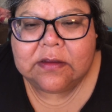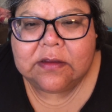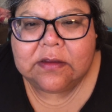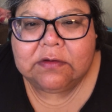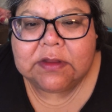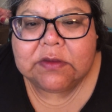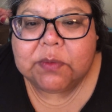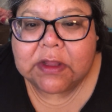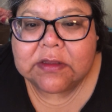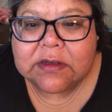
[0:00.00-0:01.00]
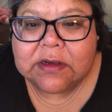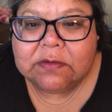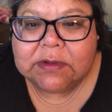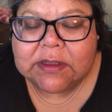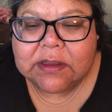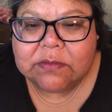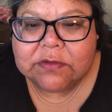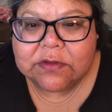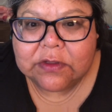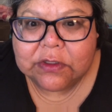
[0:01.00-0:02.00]
reciprocity when it
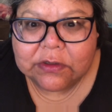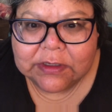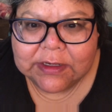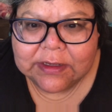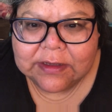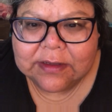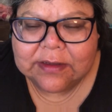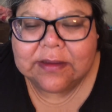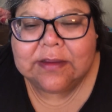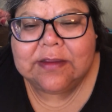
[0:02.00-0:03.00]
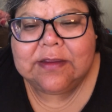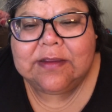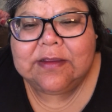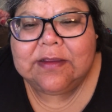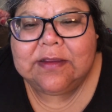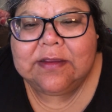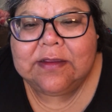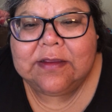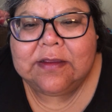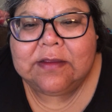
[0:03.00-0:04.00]
comes to learning.
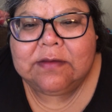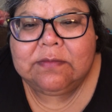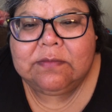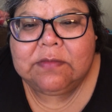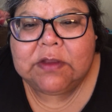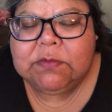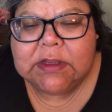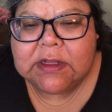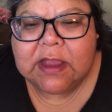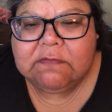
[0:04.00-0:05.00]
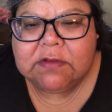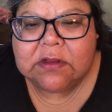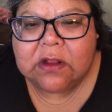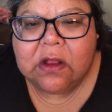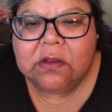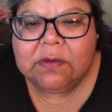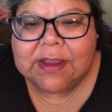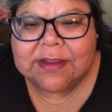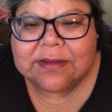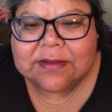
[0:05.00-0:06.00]
And we can have it in all
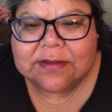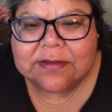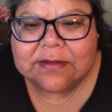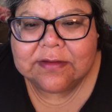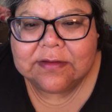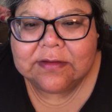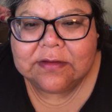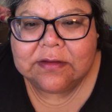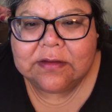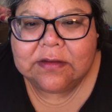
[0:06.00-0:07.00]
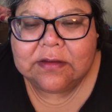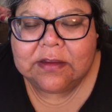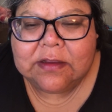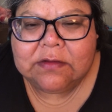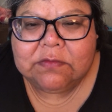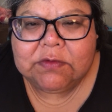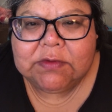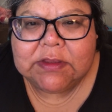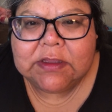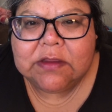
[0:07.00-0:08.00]
ways. And when we
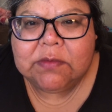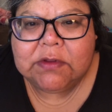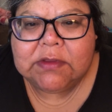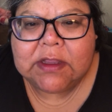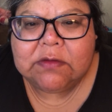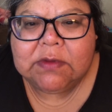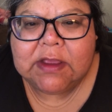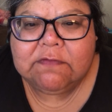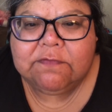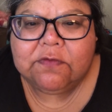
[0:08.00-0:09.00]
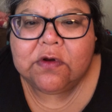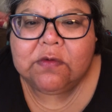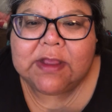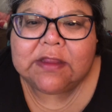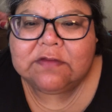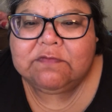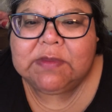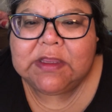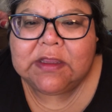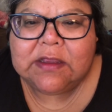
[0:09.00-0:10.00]
think about that, we have 4 ways of
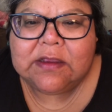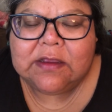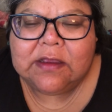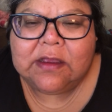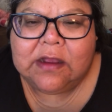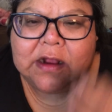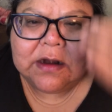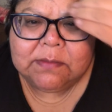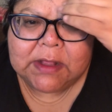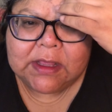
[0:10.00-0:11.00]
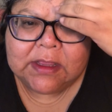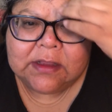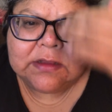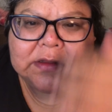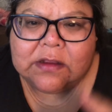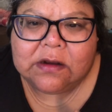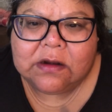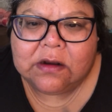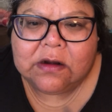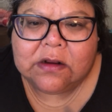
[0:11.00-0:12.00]
being: our mind, our
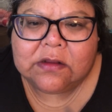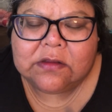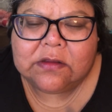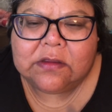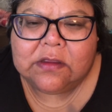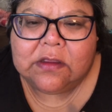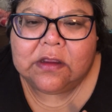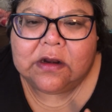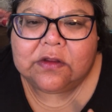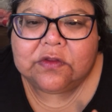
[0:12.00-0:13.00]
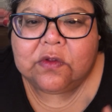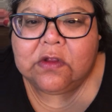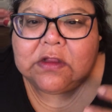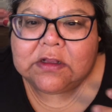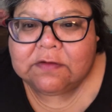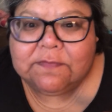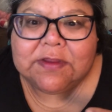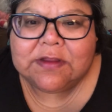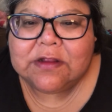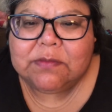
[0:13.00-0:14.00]
heart, our soul, and our
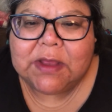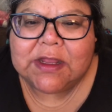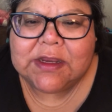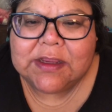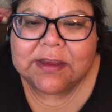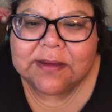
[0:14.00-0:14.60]
physical body.